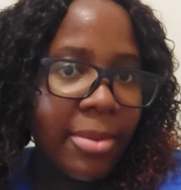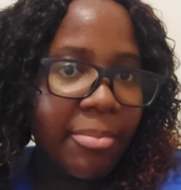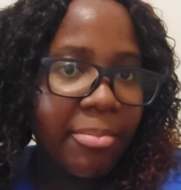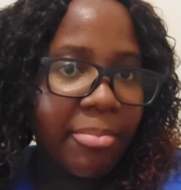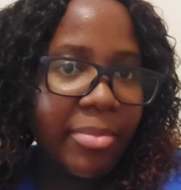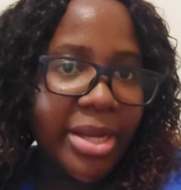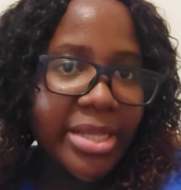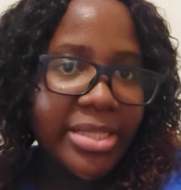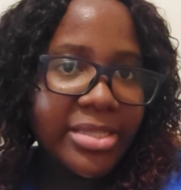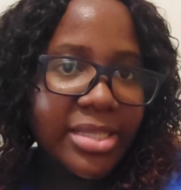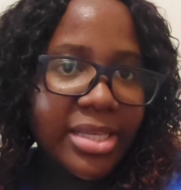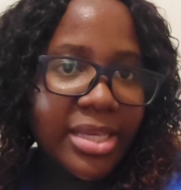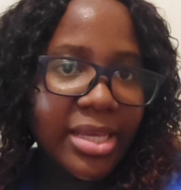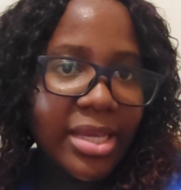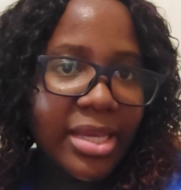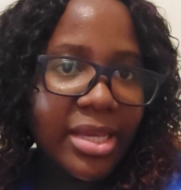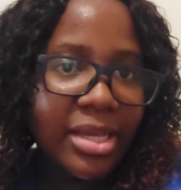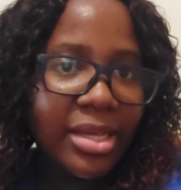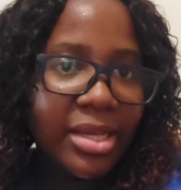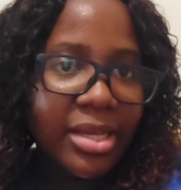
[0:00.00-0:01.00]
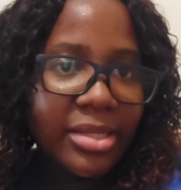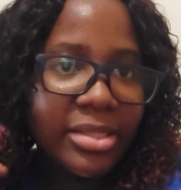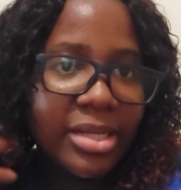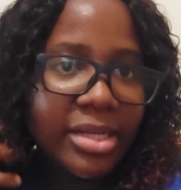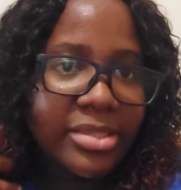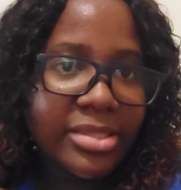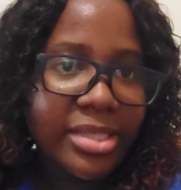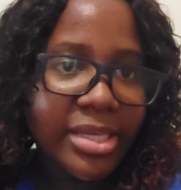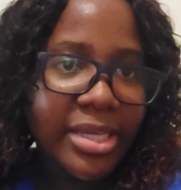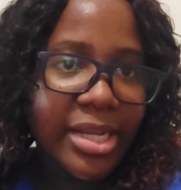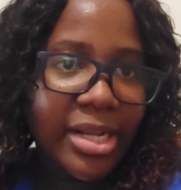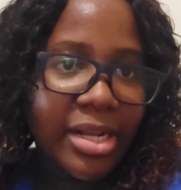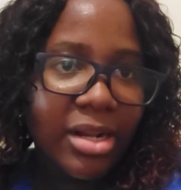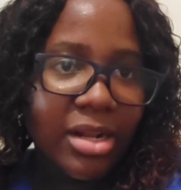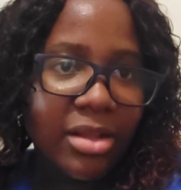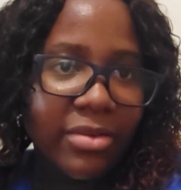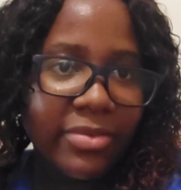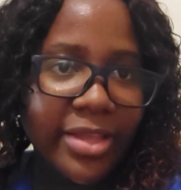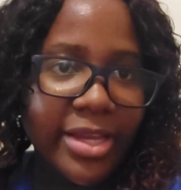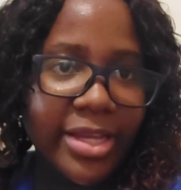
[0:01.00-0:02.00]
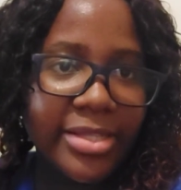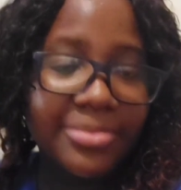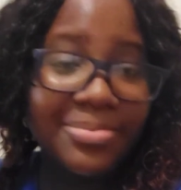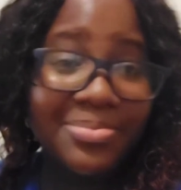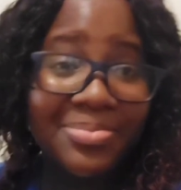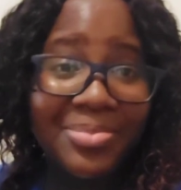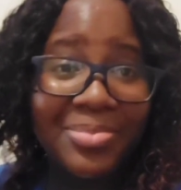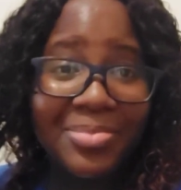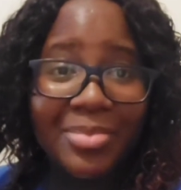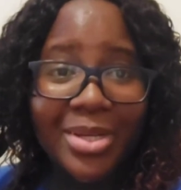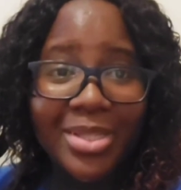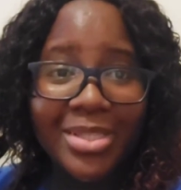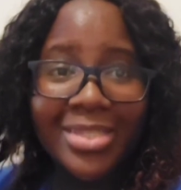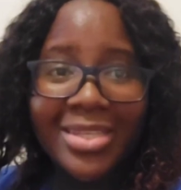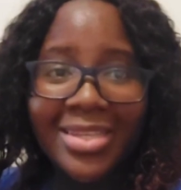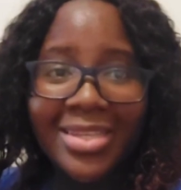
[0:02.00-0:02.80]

matting, knotting, and all of that. But